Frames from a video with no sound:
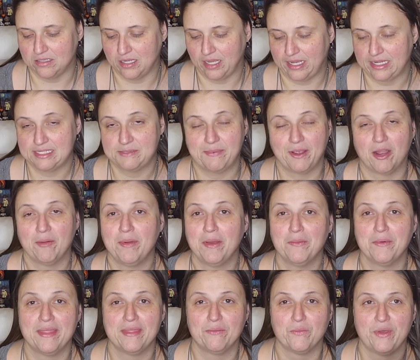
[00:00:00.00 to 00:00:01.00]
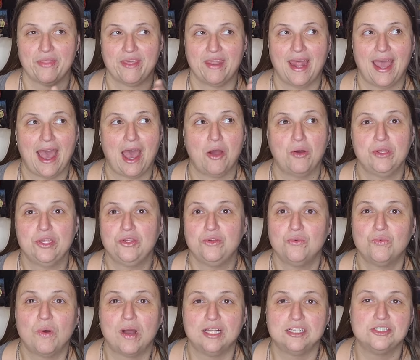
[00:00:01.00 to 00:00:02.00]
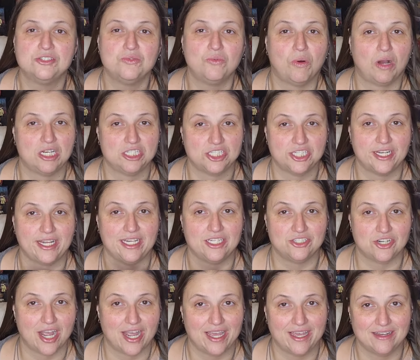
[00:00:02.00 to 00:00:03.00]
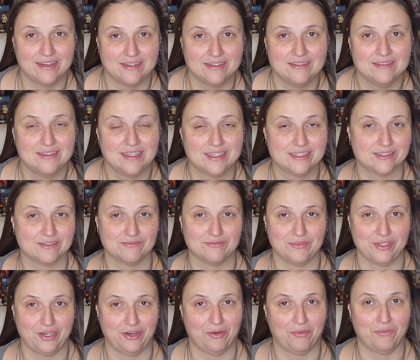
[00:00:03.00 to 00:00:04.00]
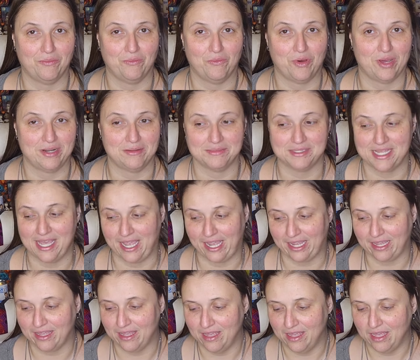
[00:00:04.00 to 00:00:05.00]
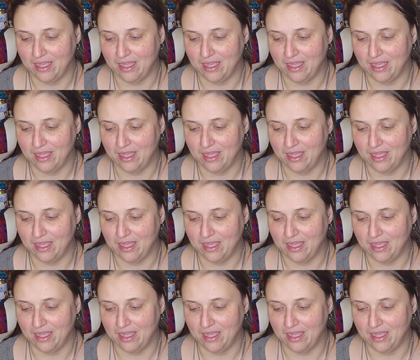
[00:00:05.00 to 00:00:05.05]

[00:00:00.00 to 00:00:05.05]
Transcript: experiment with, with it how you want to wash it and dry it is, you know, what I'm saying.